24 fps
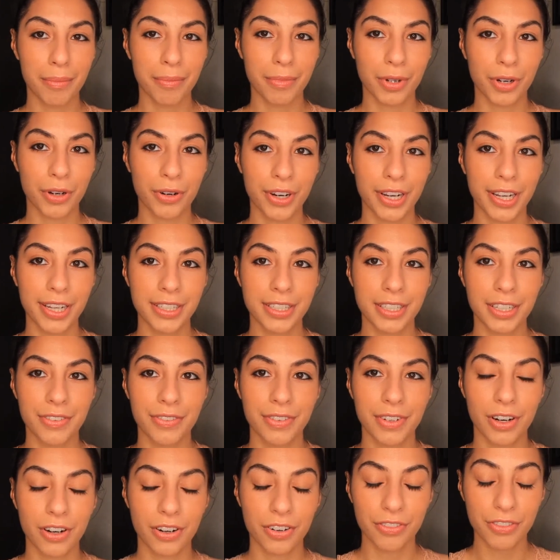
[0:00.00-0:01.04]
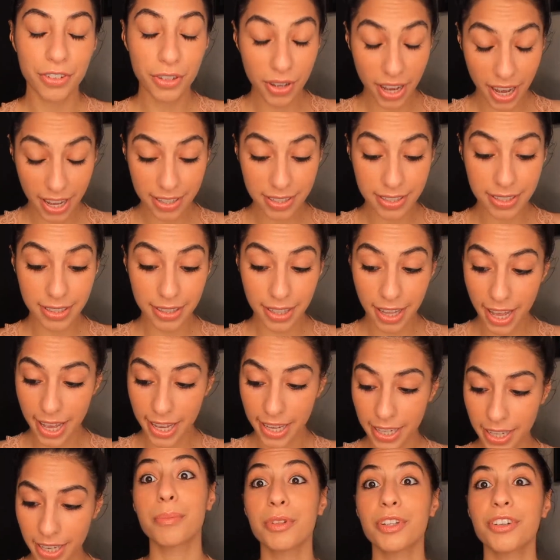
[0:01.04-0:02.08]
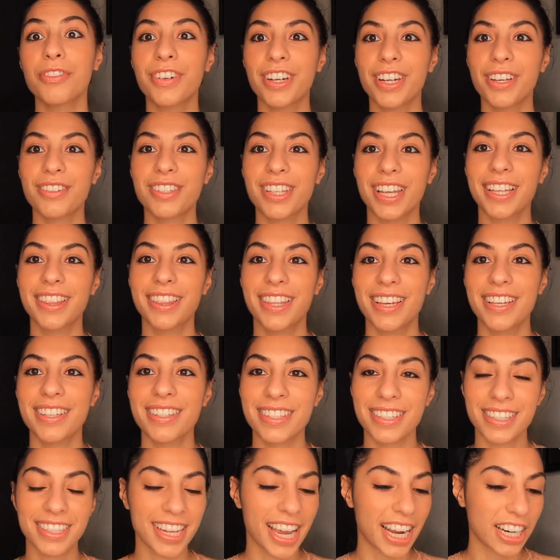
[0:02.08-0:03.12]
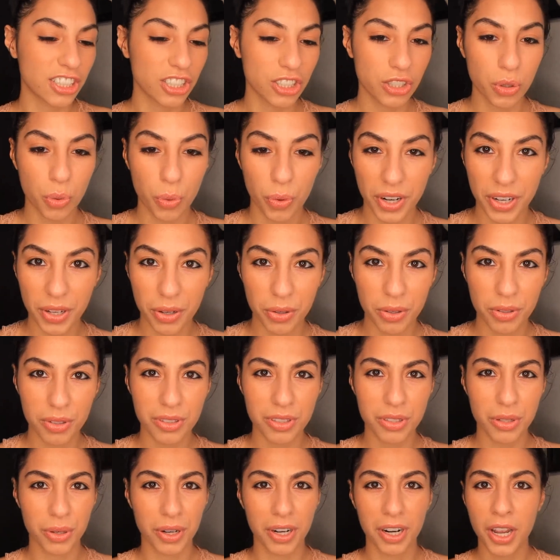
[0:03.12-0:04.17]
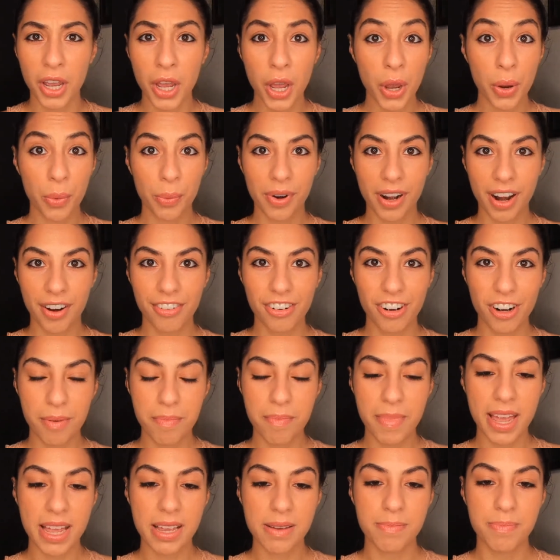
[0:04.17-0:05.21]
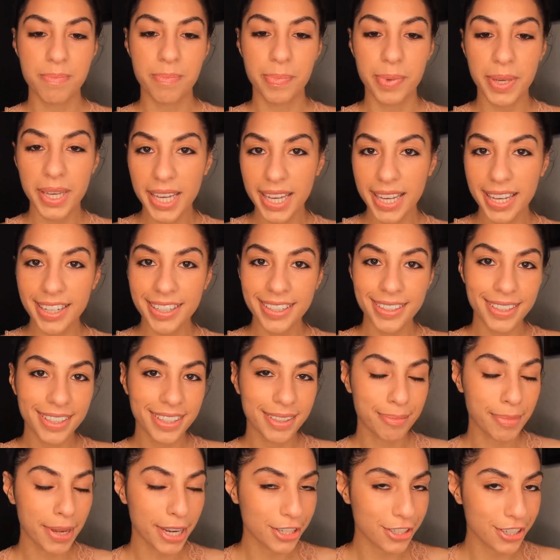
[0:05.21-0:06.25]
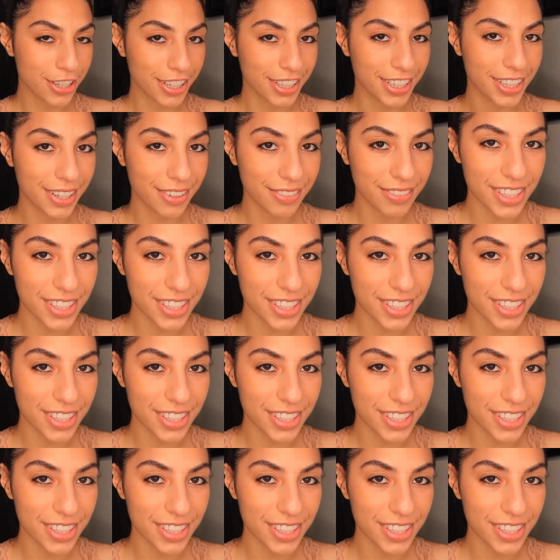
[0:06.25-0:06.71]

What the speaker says: creativity, or if you guys like similar videos like this, tech tutorials or whatever it may be, make sure to give